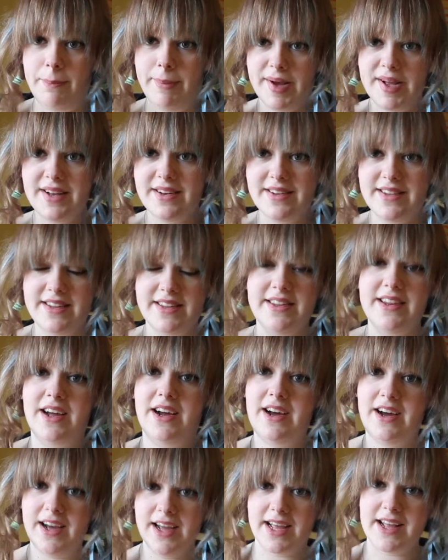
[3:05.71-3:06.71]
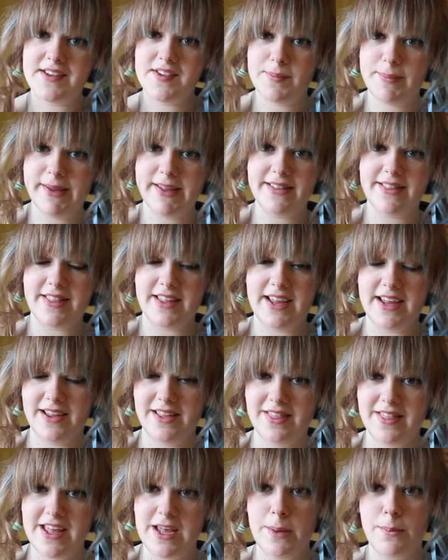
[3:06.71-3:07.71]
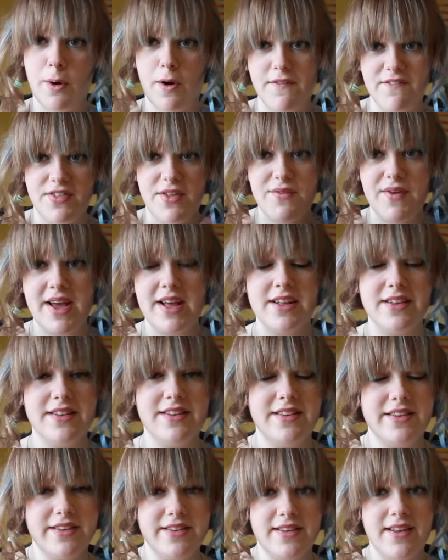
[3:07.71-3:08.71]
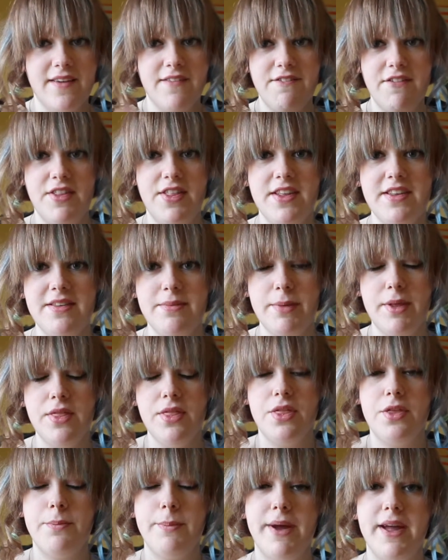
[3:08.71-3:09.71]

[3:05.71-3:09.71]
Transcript: But I get to pick the theme of the facts for this month.